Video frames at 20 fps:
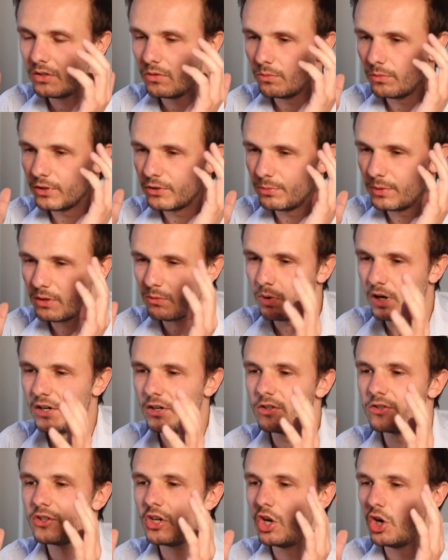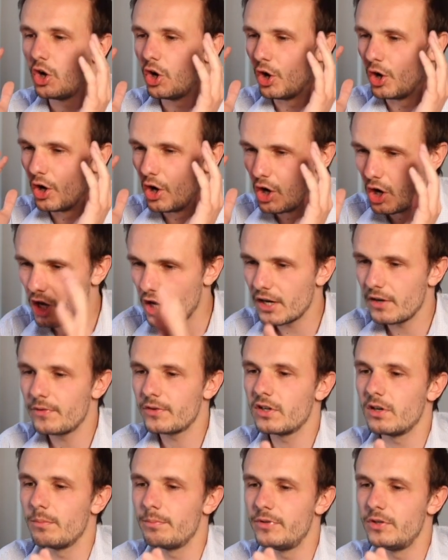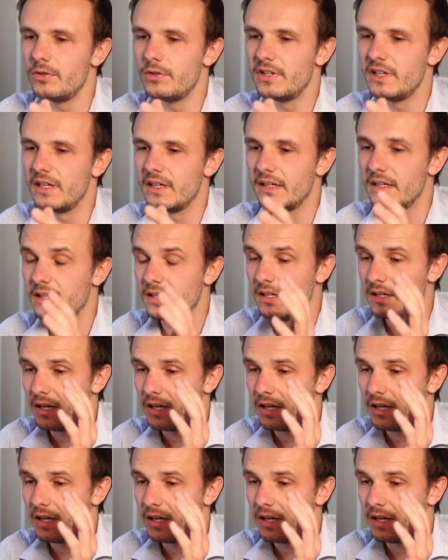which requires a lot of computing